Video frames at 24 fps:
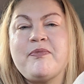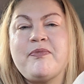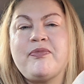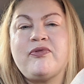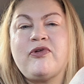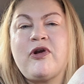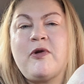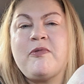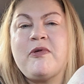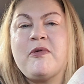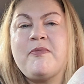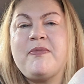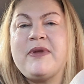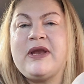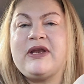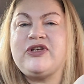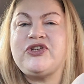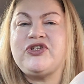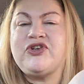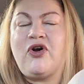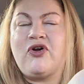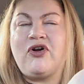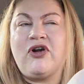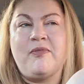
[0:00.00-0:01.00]
proper big
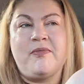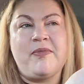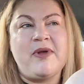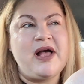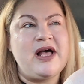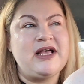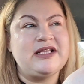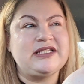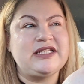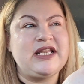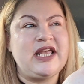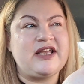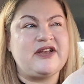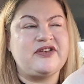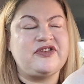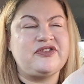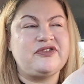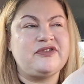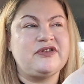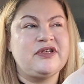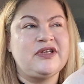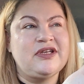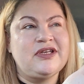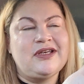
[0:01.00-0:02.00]
chocolate bars like
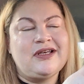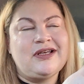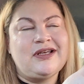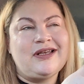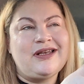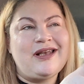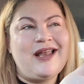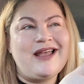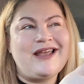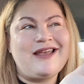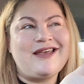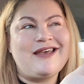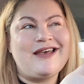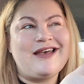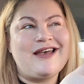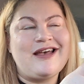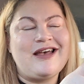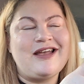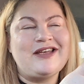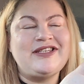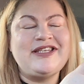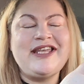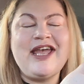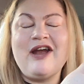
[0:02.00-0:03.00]

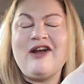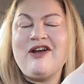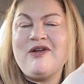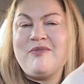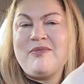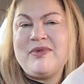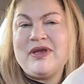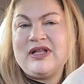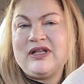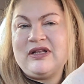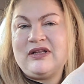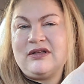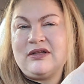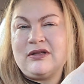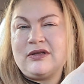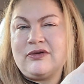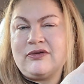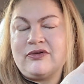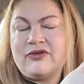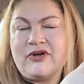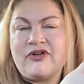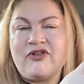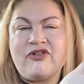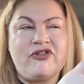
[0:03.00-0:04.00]
a Dairy Milk
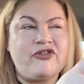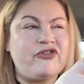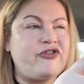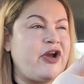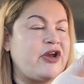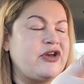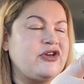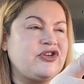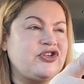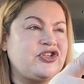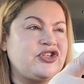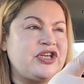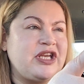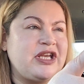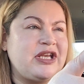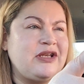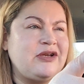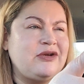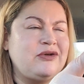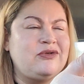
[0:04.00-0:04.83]
or a Crunchy